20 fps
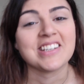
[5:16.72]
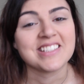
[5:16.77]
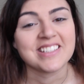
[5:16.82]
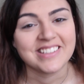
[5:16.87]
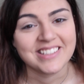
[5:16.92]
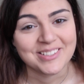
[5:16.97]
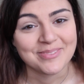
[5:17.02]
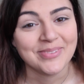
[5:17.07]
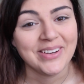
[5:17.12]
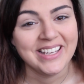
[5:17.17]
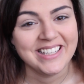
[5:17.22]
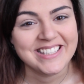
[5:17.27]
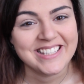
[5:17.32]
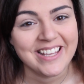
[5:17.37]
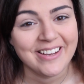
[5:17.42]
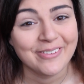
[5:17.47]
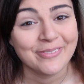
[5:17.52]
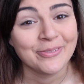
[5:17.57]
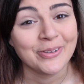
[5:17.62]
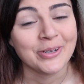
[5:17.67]
so this might
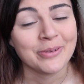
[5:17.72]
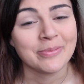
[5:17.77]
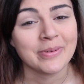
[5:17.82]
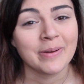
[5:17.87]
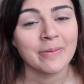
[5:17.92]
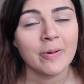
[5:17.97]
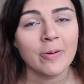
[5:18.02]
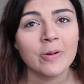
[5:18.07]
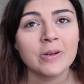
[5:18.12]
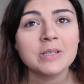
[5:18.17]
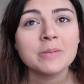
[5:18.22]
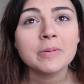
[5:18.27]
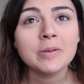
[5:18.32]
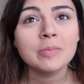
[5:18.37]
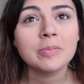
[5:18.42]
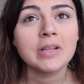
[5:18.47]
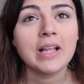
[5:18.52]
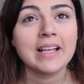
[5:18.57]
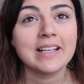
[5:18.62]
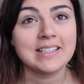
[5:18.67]
sound weird, but I'm going to be
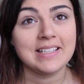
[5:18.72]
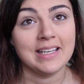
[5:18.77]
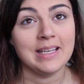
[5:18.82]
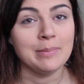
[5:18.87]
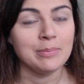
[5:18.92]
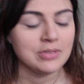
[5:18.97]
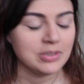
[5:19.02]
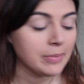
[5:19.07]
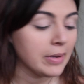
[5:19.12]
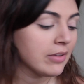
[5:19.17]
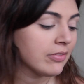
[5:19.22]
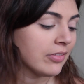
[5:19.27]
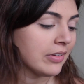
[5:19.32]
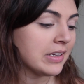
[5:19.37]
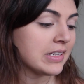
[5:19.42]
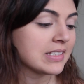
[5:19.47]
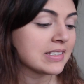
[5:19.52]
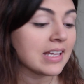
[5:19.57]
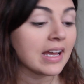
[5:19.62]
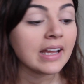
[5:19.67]
applying tape to my
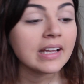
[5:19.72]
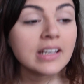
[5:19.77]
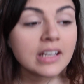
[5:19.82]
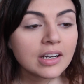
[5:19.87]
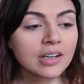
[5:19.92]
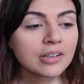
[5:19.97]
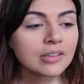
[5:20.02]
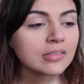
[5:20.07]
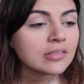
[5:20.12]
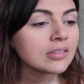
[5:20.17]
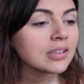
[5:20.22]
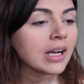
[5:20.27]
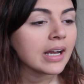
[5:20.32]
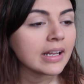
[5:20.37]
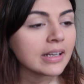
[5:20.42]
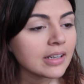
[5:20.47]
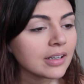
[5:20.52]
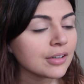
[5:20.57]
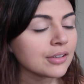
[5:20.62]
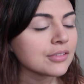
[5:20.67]
face. I
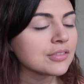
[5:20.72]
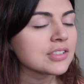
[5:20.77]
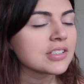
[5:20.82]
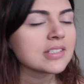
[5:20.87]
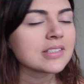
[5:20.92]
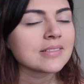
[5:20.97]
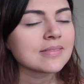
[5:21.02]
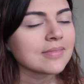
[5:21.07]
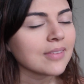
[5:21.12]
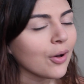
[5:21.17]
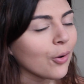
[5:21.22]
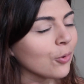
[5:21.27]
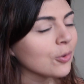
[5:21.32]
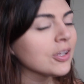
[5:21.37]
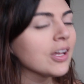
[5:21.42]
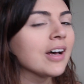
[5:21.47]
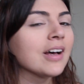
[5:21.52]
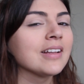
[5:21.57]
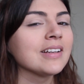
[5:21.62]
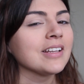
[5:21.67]
know, just
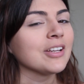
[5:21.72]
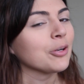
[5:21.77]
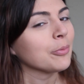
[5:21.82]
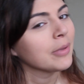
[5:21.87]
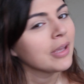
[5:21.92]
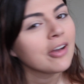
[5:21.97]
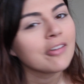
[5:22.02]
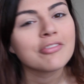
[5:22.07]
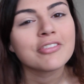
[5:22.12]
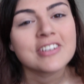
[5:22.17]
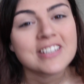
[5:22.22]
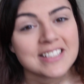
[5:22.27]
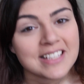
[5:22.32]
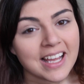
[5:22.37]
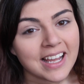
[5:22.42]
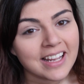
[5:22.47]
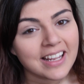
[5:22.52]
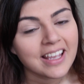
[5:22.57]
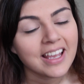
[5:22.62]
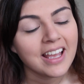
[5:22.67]
hold on, hear me out for a sec.